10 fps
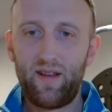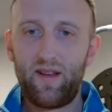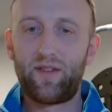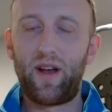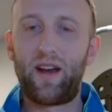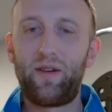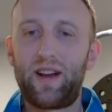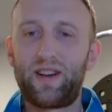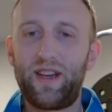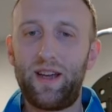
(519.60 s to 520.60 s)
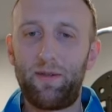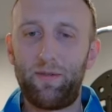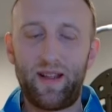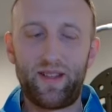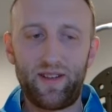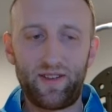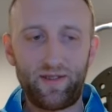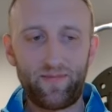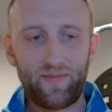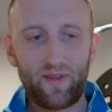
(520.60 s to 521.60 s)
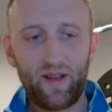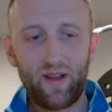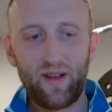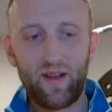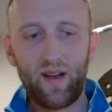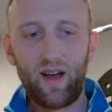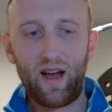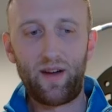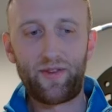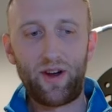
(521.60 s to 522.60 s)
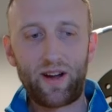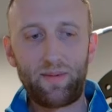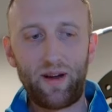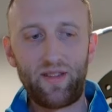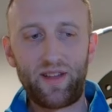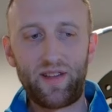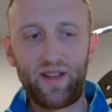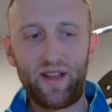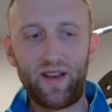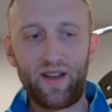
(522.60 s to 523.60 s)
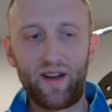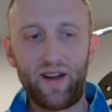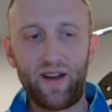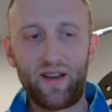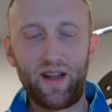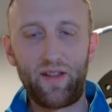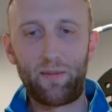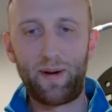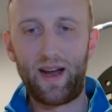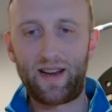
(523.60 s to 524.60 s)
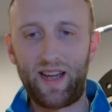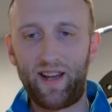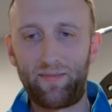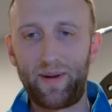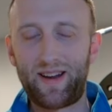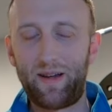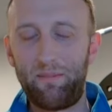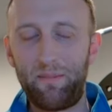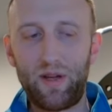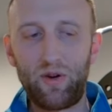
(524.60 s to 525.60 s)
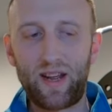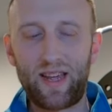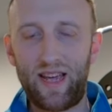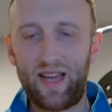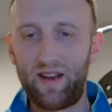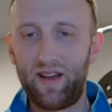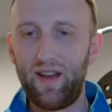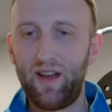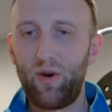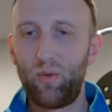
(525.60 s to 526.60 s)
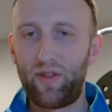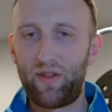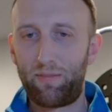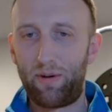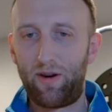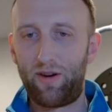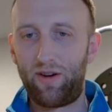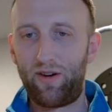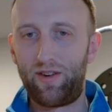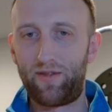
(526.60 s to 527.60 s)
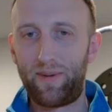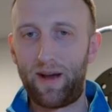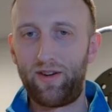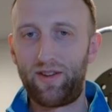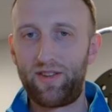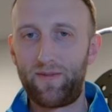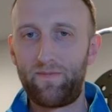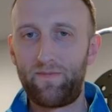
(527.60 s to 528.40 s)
So how do you actually implement this? I've talked about this in another podcast, but communicate with your partner or spouse.